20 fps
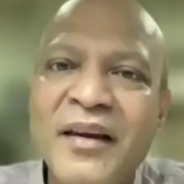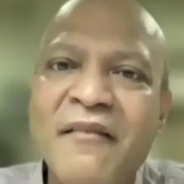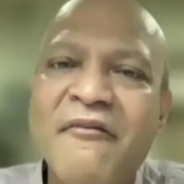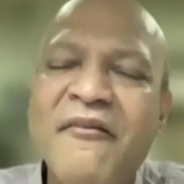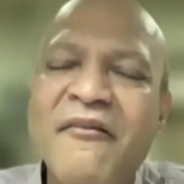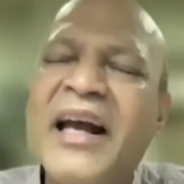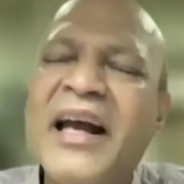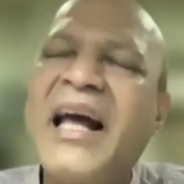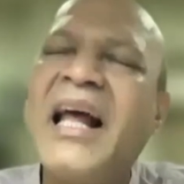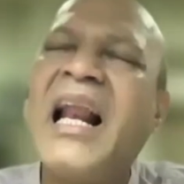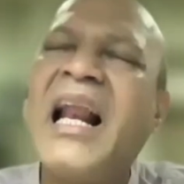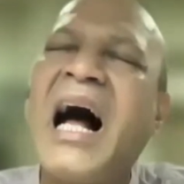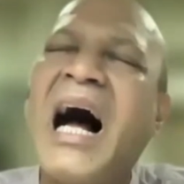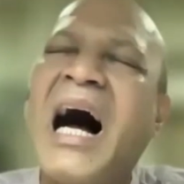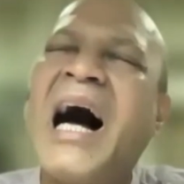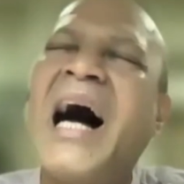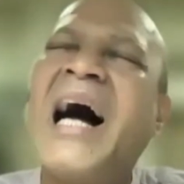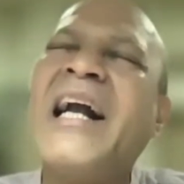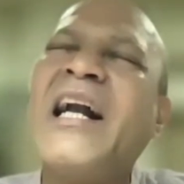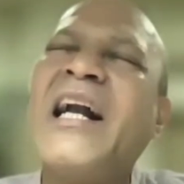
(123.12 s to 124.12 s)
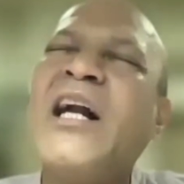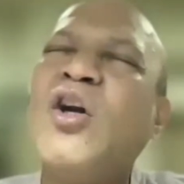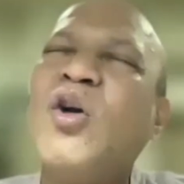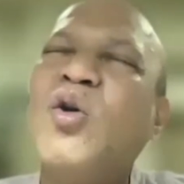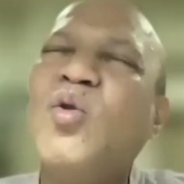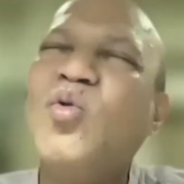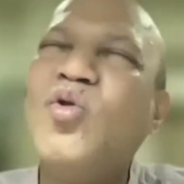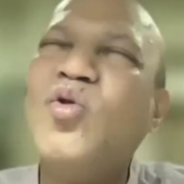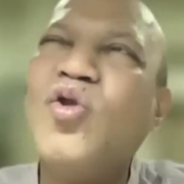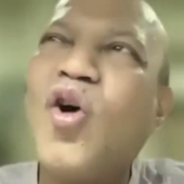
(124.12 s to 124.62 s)
where I
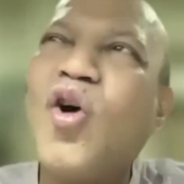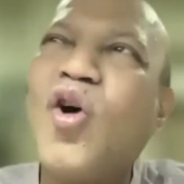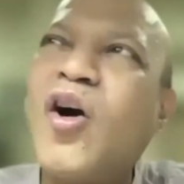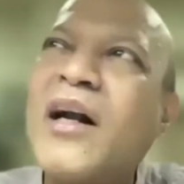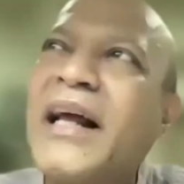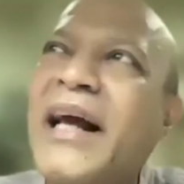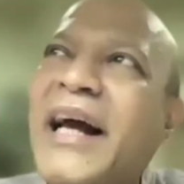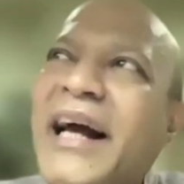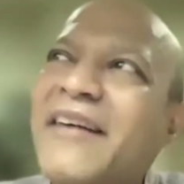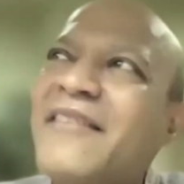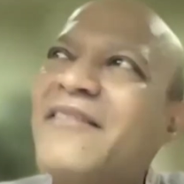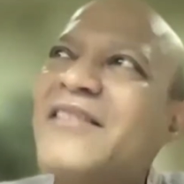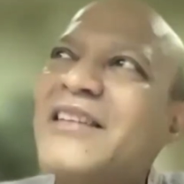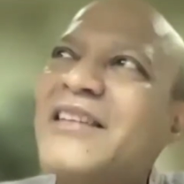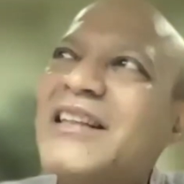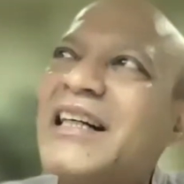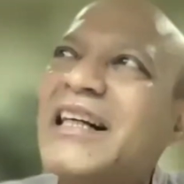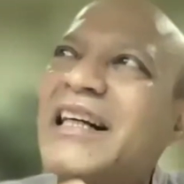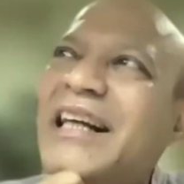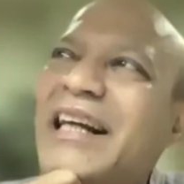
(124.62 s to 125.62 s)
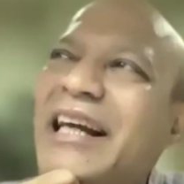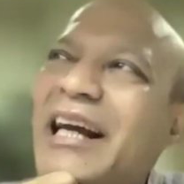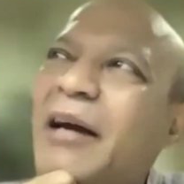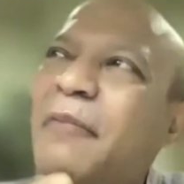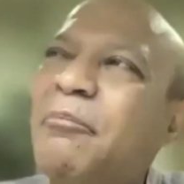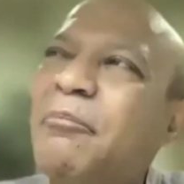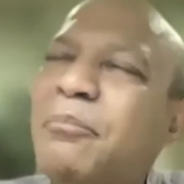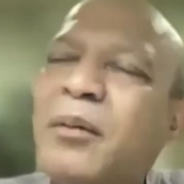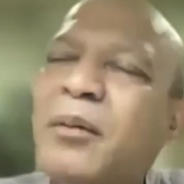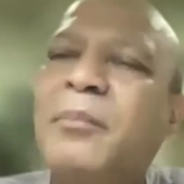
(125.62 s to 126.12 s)
do not have the
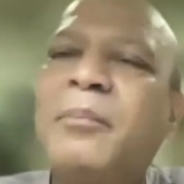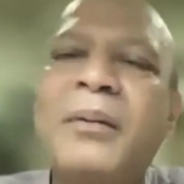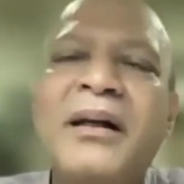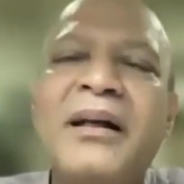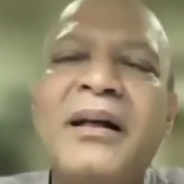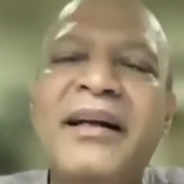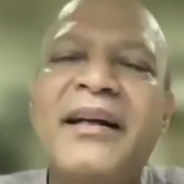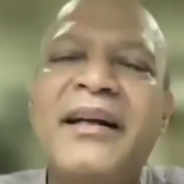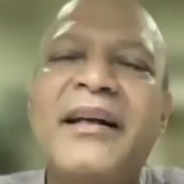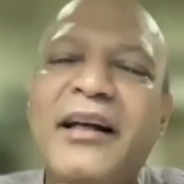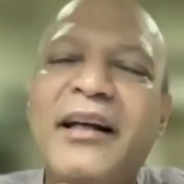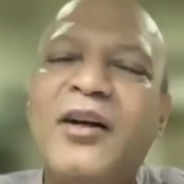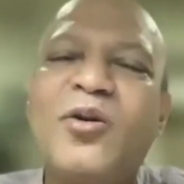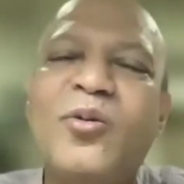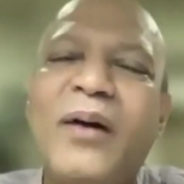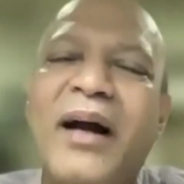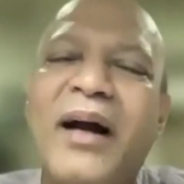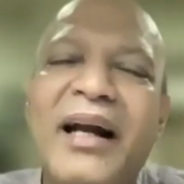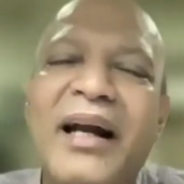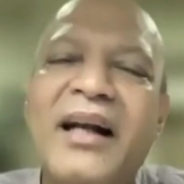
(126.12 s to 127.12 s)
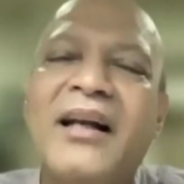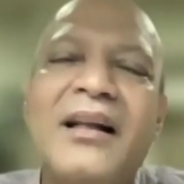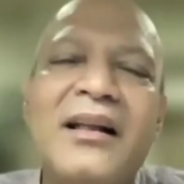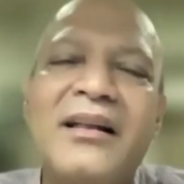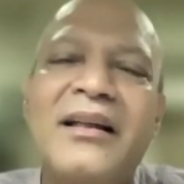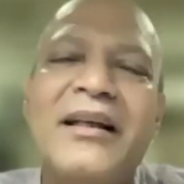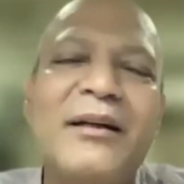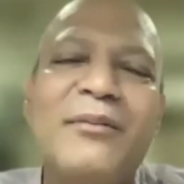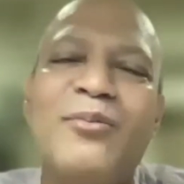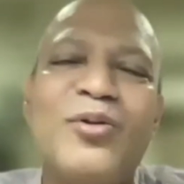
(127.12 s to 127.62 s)
capability to
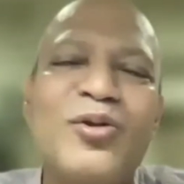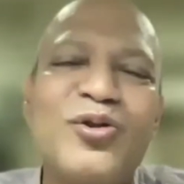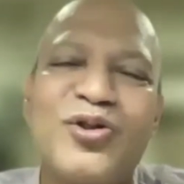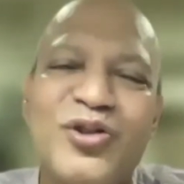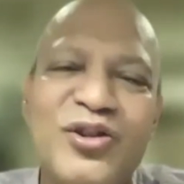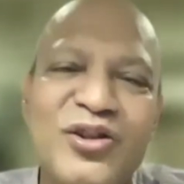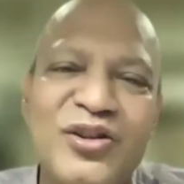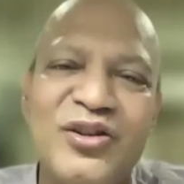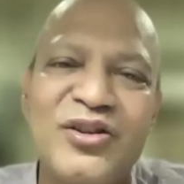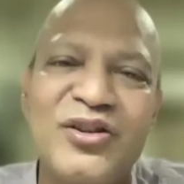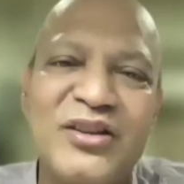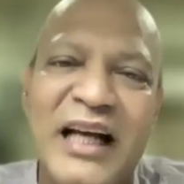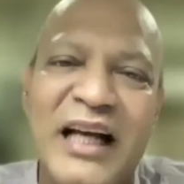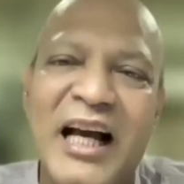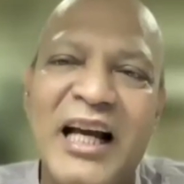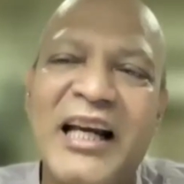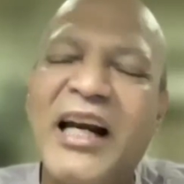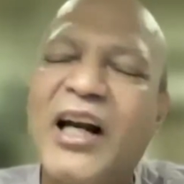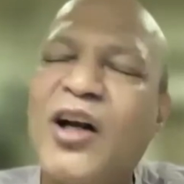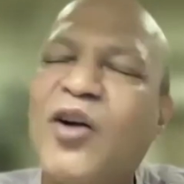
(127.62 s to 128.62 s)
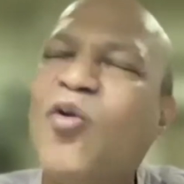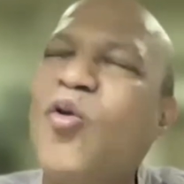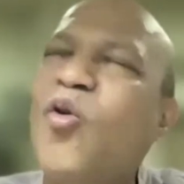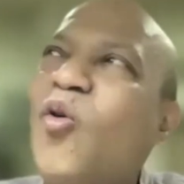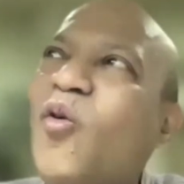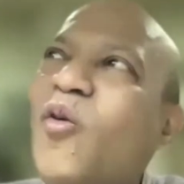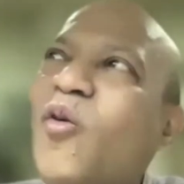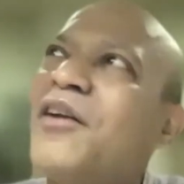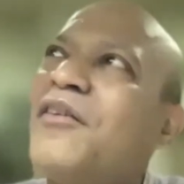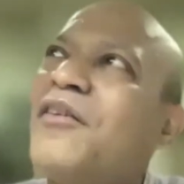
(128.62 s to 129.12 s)
handle the emotions, I get
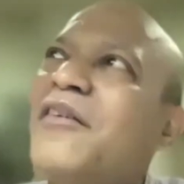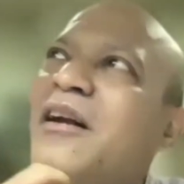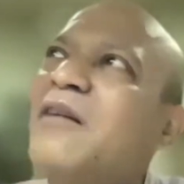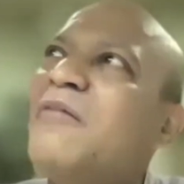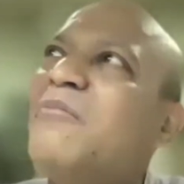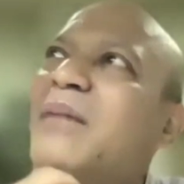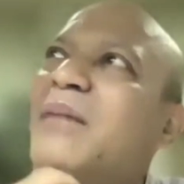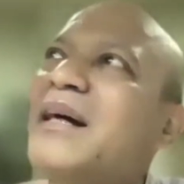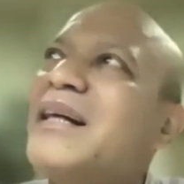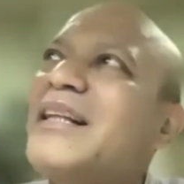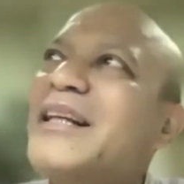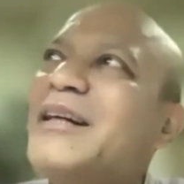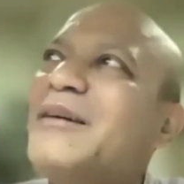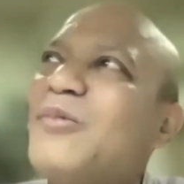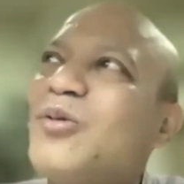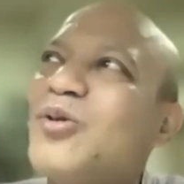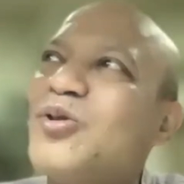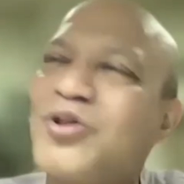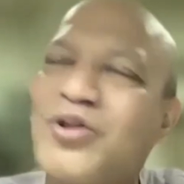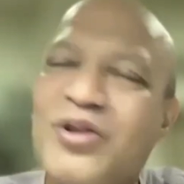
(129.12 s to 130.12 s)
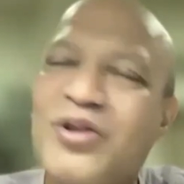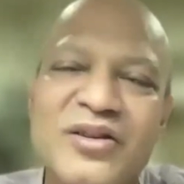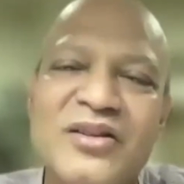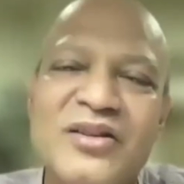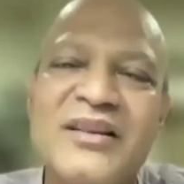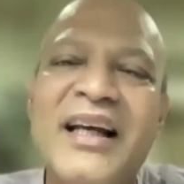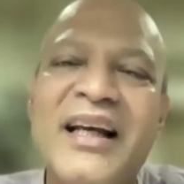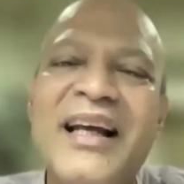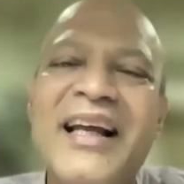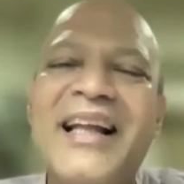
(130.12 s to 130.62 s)
overwhelmed by the
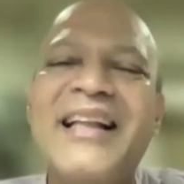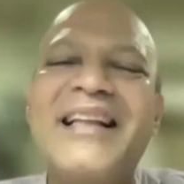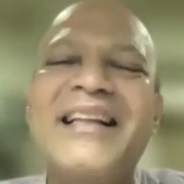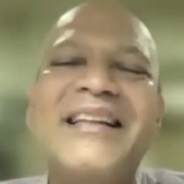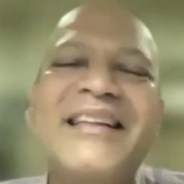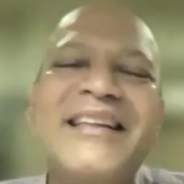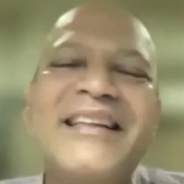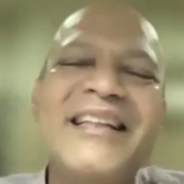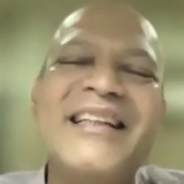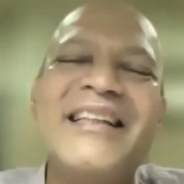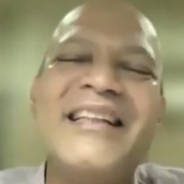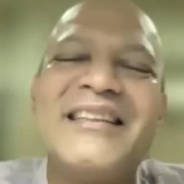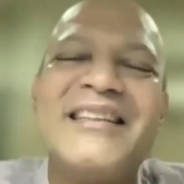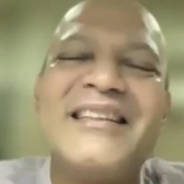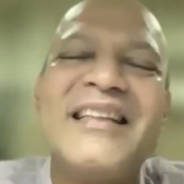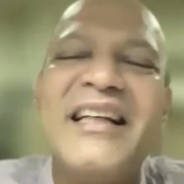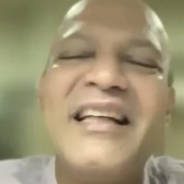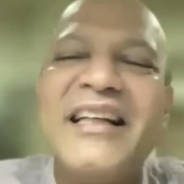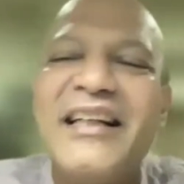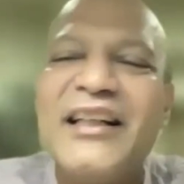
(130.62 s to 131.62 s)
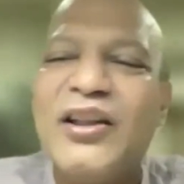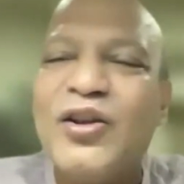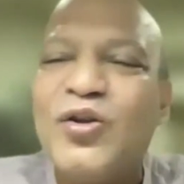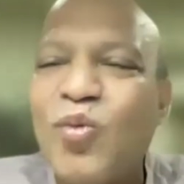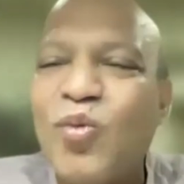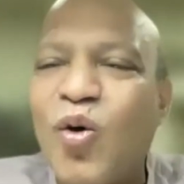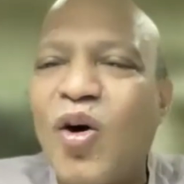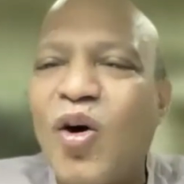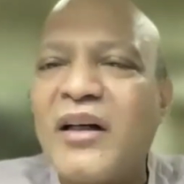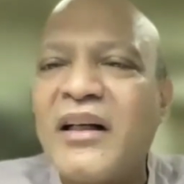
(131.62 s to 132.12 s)
emotions, this is
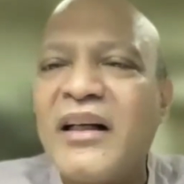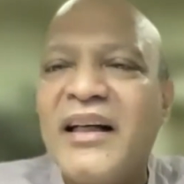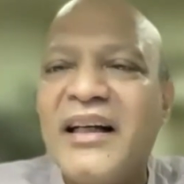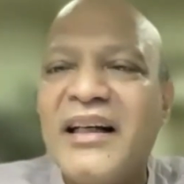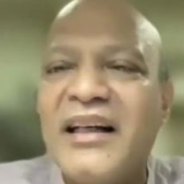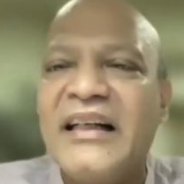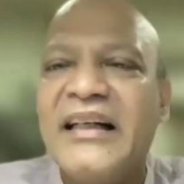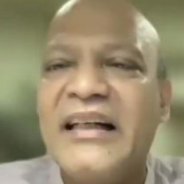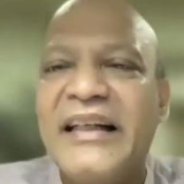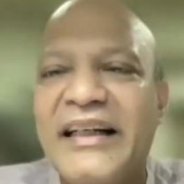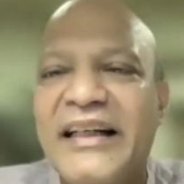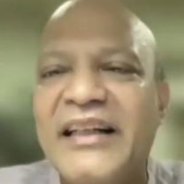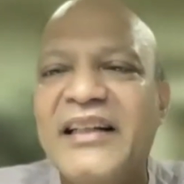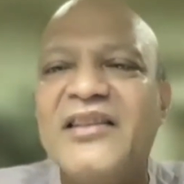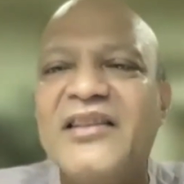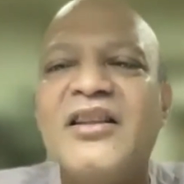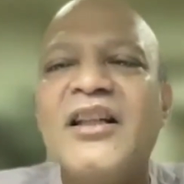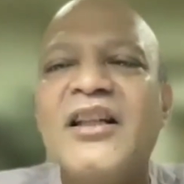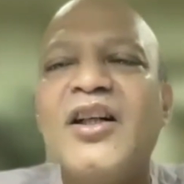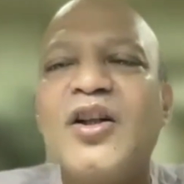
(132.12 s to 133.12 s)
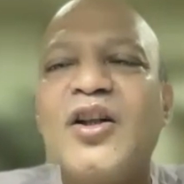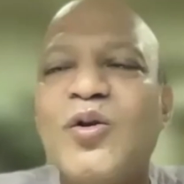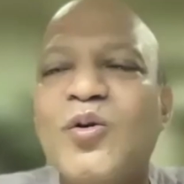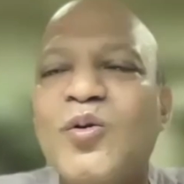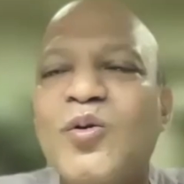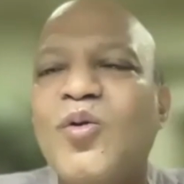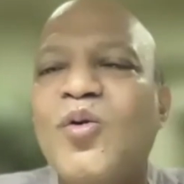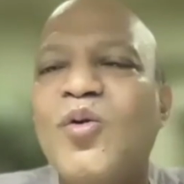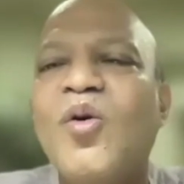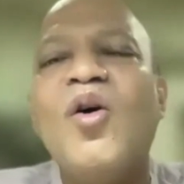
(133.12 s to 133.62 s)
what leads
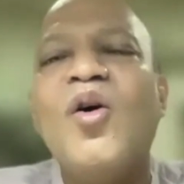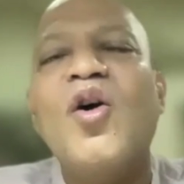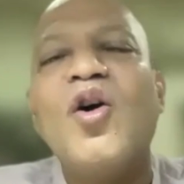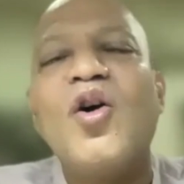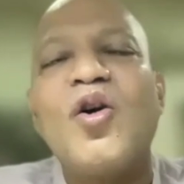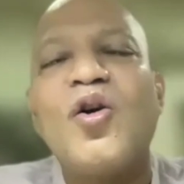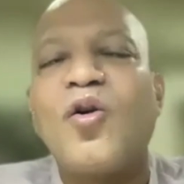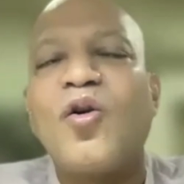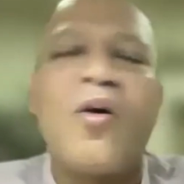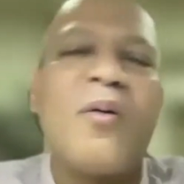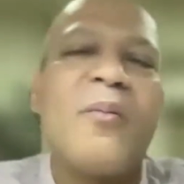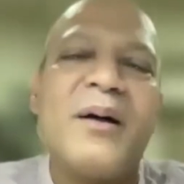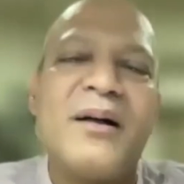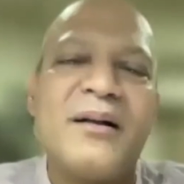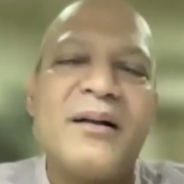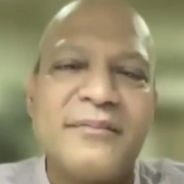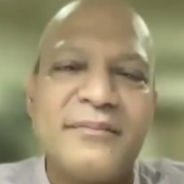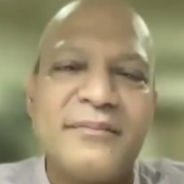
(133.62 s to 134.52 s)
to trauma.